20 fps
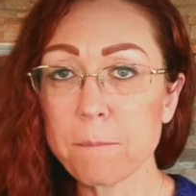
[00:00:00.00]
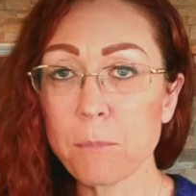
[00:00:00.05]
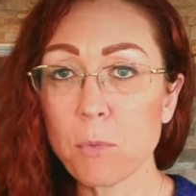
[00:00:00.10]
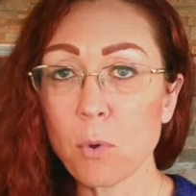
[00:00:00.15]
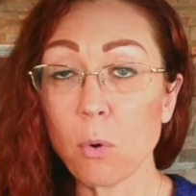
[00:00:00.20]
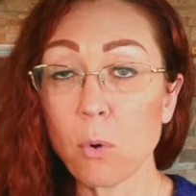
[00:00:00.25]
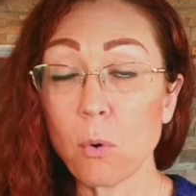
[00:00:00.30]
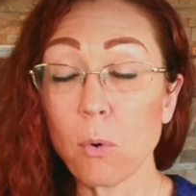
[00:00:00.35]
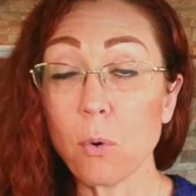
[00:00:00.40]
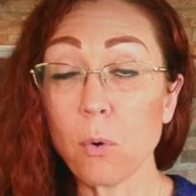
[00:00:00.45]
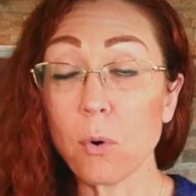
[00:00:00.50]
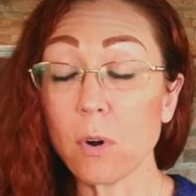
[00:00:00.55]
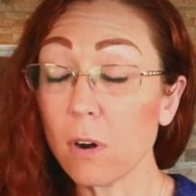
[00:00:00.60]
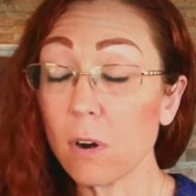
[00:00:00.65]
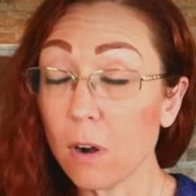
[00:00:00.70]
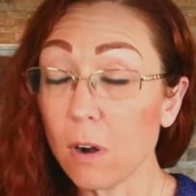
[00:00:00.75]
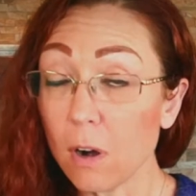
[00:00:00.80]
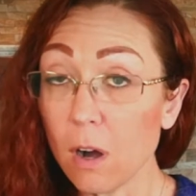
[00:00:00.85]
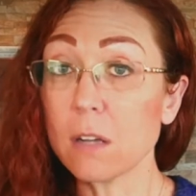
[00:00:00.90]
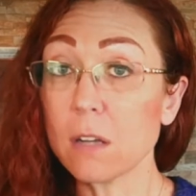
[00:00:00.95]
or
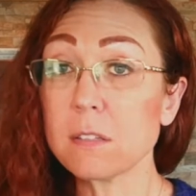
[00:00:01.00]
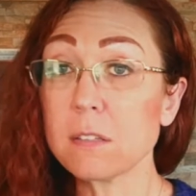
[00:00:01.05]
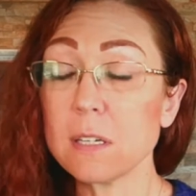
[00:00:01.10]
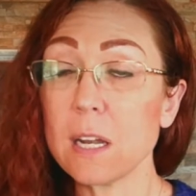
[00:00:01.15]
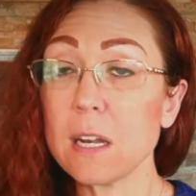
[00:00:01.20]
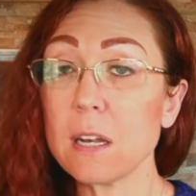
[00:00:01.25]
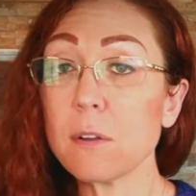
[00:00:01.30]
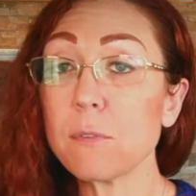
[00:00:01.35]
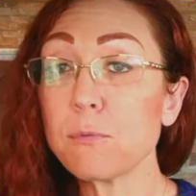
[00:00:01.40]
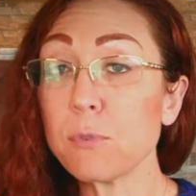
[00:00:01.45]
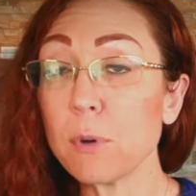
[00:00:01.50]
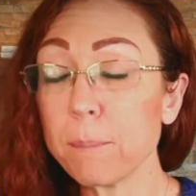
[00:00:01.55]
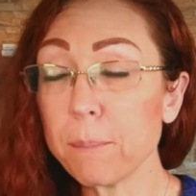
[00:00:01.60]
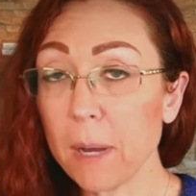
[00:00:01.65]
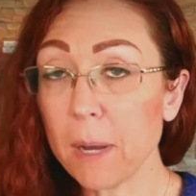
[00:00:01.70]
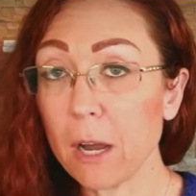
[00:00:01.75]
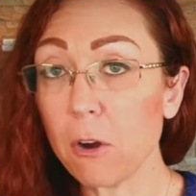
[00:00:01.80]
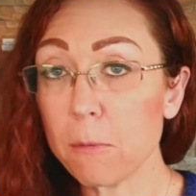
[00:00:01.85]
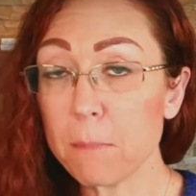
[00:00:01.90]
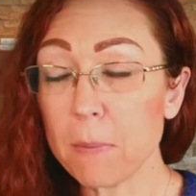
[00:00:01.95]
oxidative
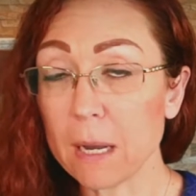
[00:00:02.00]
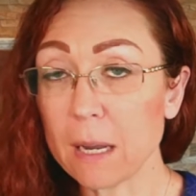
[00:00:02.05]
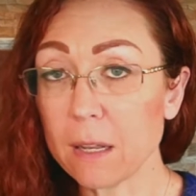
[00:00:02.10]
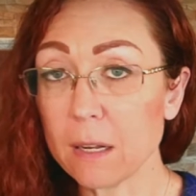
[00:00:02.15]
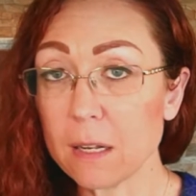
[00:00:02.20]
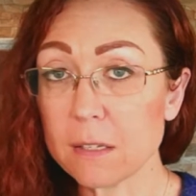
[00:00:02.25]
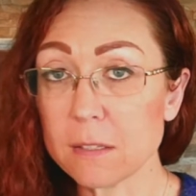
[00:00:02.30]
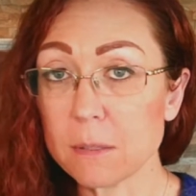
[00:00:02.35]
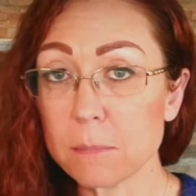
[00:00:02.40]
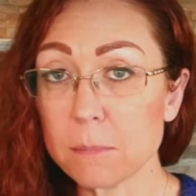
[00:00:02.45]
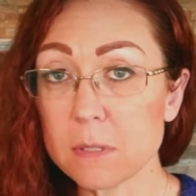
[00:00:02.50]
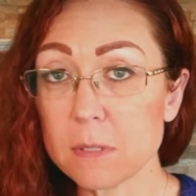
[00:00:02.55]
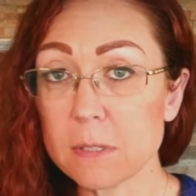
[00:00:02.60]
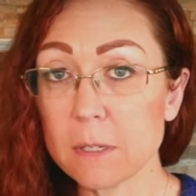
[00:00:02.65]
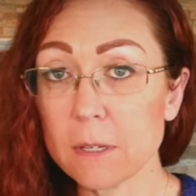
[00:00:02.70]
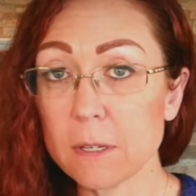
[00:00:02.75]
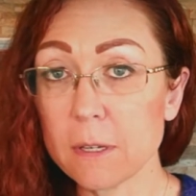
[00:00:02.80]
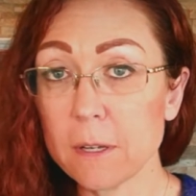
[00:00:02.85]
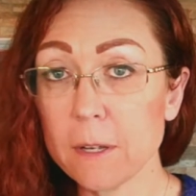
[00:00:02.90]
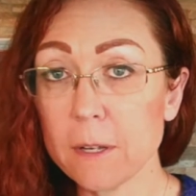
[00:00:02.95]
repair mechanisms.
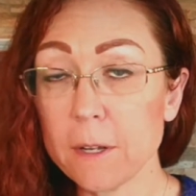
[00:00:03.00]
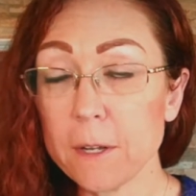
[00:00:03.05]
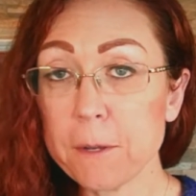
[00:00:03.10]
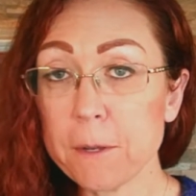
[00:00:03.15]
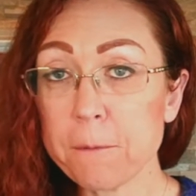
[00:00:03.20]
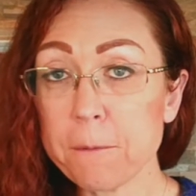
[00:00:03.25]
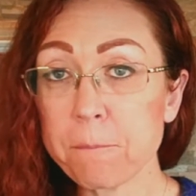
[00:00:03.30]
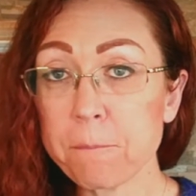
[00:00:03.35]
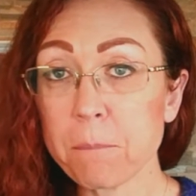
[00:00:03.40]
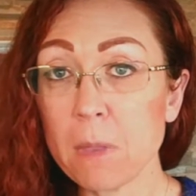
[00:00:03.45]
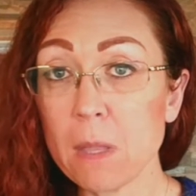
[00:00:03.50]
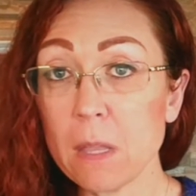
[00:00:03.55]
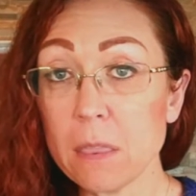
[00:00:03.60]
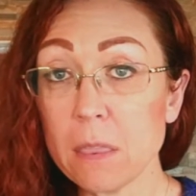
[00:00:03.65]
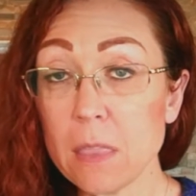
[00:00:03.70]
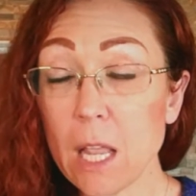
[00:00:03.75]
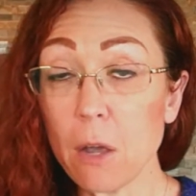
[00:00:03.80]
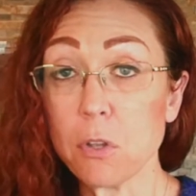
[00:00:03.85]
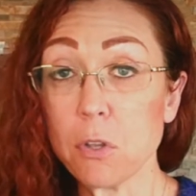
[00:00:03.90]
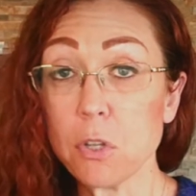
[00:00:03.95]

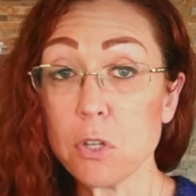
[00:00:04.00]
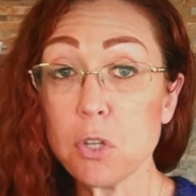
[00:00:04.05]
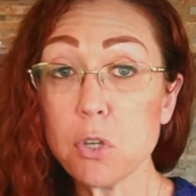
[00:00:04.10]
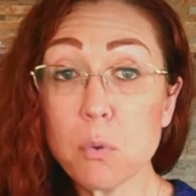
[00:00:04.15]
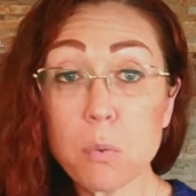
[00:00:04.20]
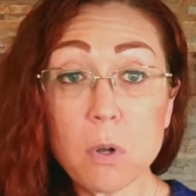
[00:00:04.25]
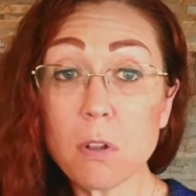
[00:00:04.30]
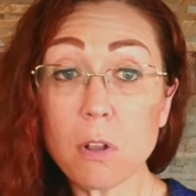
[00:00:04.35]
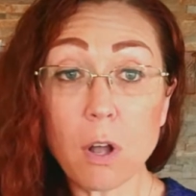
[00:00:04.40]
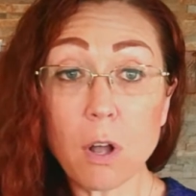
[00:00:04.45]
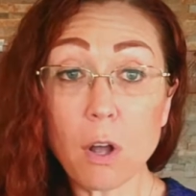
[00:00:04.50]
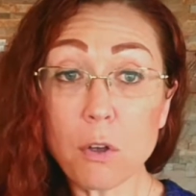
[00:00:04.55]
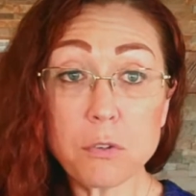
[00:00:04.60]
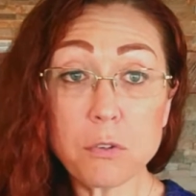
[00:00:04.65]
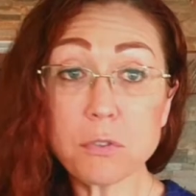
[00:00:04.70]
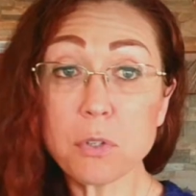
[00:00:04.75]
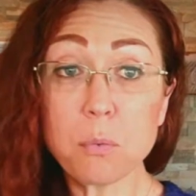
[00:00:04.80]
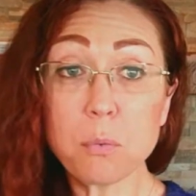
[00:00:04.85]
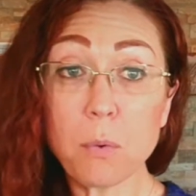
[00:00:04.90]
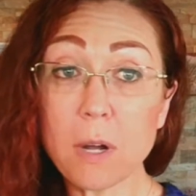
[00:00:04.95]
Now, you will also
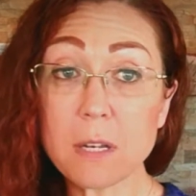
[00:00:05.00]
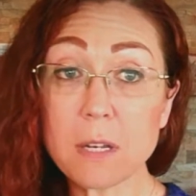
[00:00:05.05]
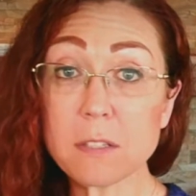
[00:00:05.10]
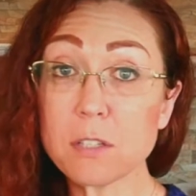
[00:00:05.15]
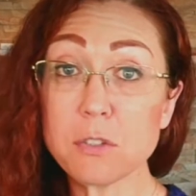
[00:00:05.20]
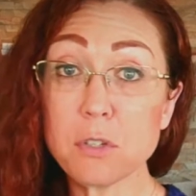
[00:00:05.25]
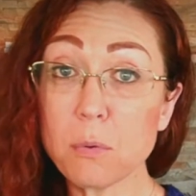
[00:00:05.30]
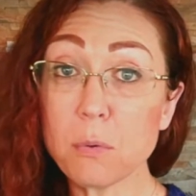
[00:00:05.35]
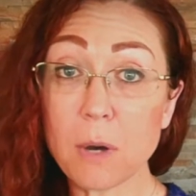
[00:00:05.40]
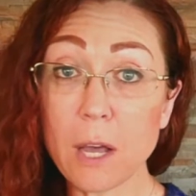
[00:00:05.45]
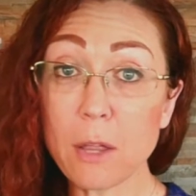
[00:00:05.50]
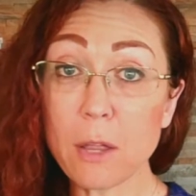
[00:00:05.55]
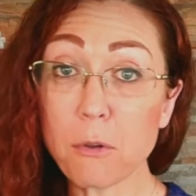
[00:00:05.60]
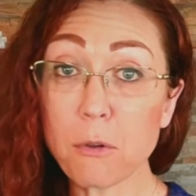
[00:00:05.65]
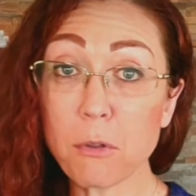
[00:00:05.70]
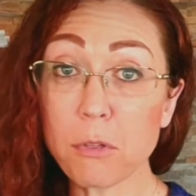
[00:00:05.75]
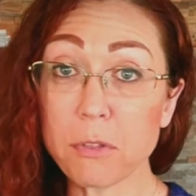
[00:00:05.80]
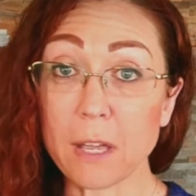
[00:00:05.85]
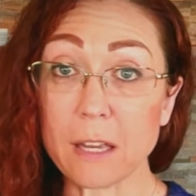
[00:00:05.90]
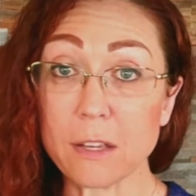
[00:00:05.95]
want to do other
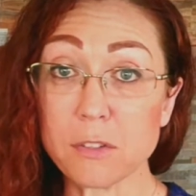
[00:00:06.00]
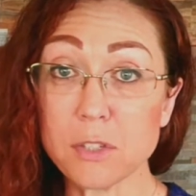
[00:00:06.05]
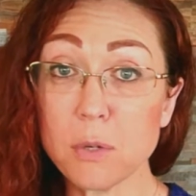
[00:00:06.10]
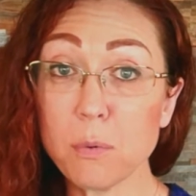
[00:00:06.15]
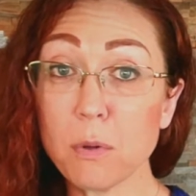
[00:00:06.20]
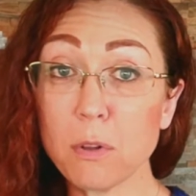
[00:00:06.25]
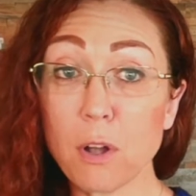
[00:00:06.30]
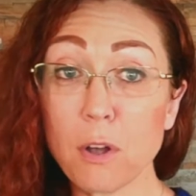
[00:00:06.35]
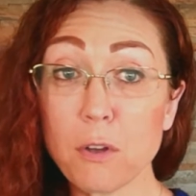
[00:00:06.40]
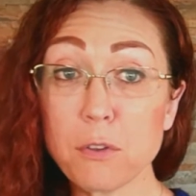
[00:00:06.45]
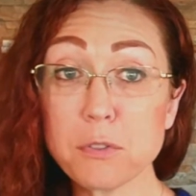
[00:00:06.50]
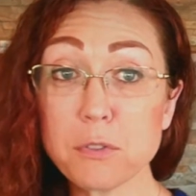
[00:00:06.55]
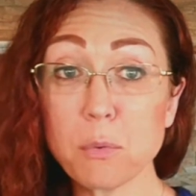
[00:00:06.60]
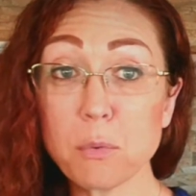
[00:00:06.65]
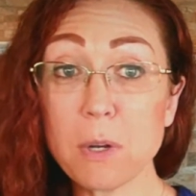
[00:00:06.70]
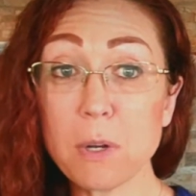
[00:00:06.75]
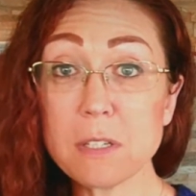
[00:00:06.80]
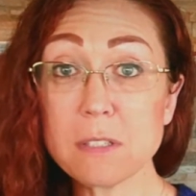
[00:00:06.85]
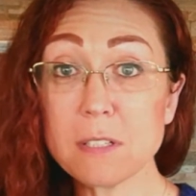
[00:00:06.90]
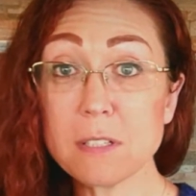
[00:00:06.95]
things. You will also
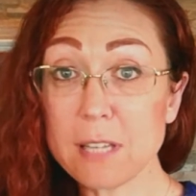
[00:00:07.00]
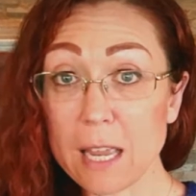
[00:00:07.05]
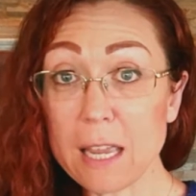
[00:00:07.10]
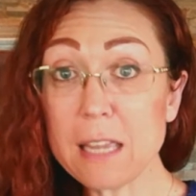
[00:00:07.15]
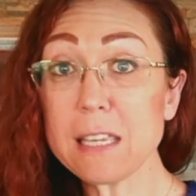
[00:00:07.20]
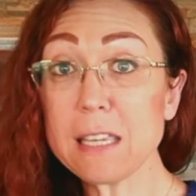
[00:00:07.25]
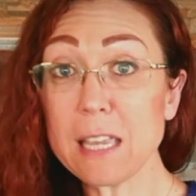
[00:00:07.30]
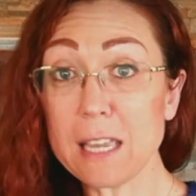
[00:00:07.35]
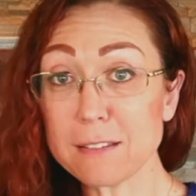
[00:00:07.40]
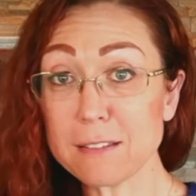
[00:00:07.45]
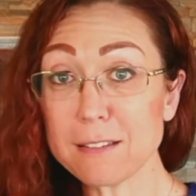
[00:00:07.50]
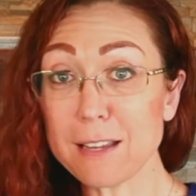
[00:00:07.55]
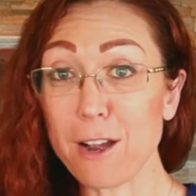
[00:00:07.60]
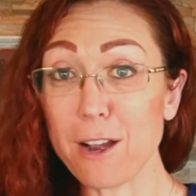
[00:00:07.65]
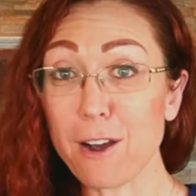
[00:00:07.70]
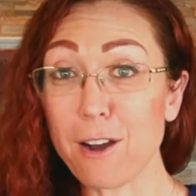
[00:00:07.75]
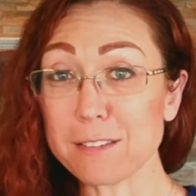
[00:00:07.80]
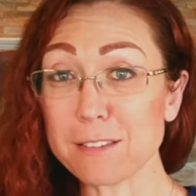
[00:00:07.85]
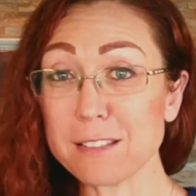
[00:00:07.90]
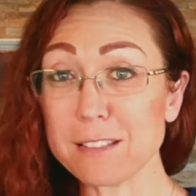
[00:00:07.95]
want to take
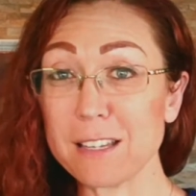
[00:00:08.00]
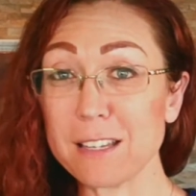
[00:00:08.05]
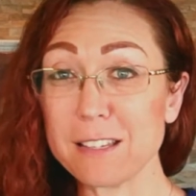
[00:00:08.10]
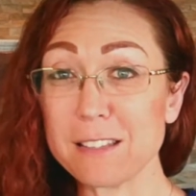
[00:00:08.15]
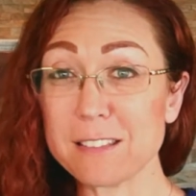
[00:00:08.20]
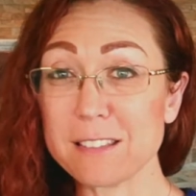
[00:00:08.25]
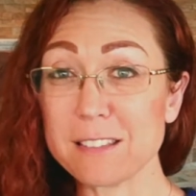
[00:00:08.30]
antioxidants.